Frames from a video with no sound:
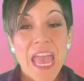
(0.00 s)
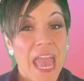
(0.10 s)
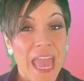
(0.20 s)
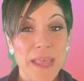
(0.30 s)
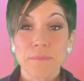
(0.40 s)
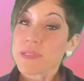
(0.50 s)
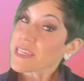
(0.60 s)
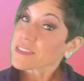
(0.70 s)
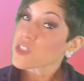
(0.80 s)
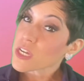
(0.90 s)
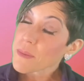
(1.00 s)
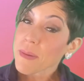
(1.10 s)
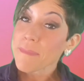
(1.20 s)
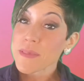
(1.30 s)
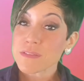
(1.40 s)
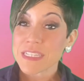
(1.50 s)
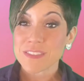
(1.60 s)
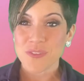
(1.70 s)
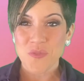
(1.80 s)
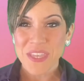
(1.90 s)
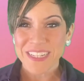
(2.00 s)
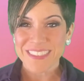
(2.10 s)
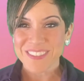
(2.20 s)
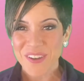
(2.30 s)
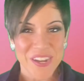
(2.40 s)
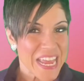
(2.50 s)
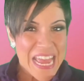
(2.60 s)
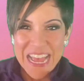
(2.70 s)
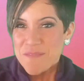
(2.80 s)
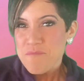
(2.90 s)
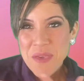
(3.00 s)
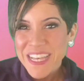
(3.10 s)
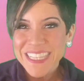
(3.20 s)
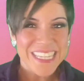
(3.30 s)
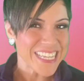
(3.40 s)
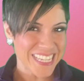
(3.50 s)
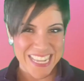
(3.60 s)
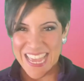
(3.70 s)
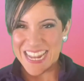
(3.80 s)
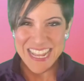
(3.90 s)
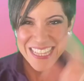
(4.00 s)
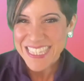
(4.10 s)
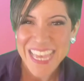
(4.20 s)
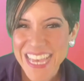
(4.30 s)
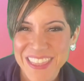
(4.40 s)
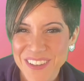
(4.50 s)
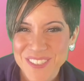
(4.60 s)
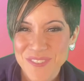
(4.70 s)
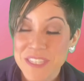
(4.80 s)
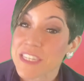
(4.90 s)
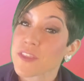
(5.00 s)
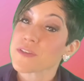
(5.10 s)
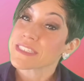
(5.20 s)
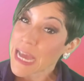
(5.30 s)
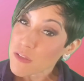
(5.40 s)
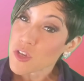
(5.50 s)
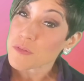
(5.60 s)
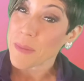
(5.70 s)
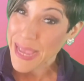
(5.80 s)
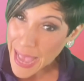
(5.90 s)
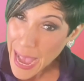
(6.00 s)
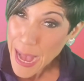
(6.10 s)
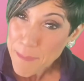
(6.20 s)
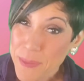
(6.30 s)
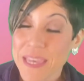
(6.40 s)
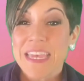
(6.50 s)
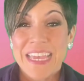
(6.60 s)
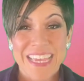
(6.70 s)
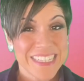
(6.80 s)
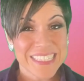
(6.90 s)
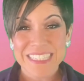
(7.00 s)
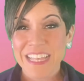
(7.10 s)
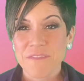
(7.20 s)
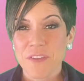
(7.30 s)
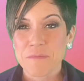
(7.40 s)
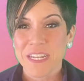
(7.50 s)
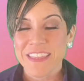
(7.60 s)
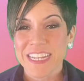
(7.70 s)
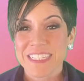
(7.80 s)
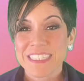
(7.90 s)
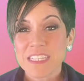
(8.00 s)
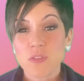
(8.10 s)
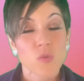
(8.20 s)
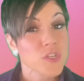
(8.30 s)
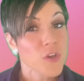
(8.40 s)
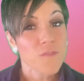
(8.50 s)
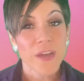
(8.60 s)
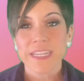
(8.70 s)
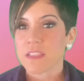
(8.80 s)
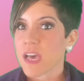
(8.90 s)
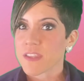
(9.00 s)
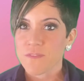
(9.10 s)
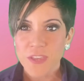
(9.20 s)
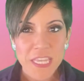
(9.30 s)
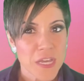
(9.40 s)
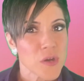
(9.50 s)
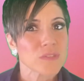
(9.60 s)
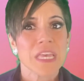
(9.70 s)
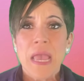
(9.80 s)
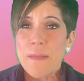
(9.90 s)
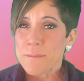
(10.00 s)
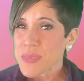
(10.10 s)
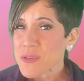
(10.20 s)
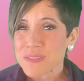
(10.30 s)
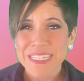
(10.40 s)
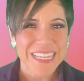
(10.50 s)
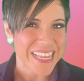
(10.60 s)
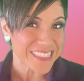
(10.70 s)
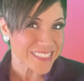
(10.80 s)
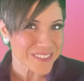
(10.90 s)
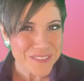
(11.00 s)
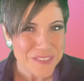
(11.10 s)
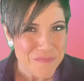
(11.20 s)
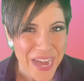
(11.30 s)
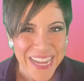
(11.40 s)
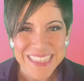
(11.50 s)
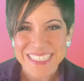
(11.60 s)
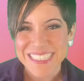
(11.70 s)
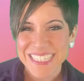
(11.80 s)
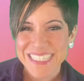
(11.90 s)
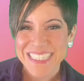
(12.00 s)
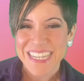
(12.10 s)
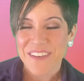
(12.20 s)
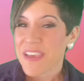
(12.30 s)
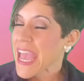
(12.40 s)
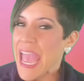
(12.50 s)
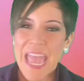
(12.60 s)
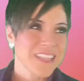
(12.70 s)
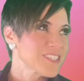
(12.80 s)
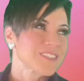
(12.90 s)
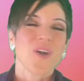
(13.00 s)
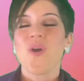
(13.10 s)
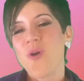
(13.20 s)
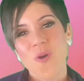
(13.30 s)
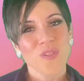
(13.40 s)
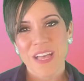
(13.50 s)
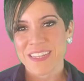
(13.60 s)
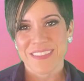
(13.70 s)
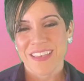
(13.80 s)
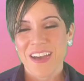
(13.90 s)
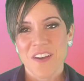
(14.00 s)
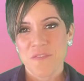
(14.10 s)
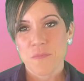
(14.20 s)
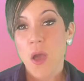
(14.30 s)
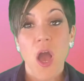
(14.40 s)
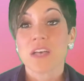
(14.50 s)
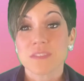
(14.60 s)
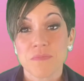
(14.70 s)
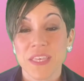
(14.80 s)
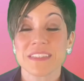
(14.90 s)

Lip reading: And please look up my music so we can start mingling and saying hello to each other. Download my app, Izis, la enfermera de la salsa, where you'll find a lot of videos, music, exclusive behind the scenes stuff, and just a whole lot of awesome things